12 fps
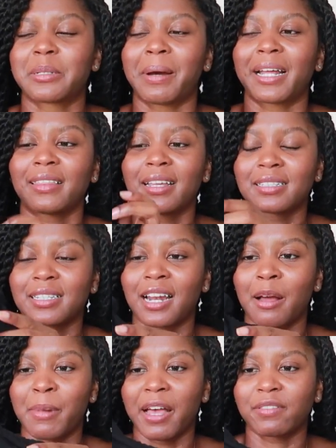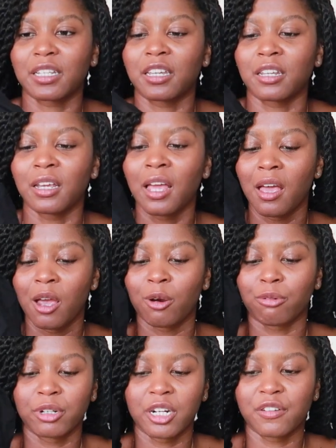to buy things that I'm gonna have to get
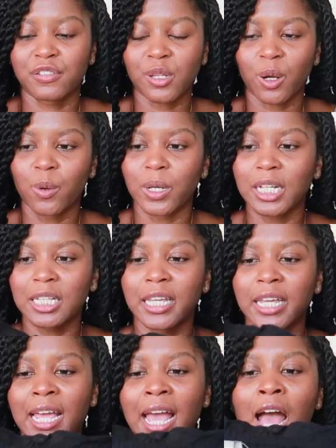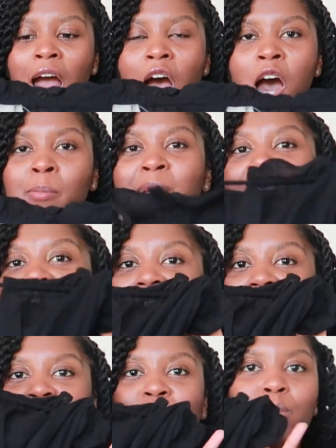rid of so quickly. If
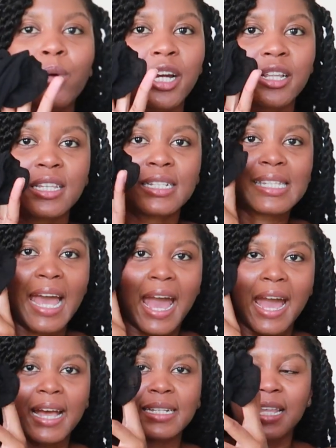I just wear this as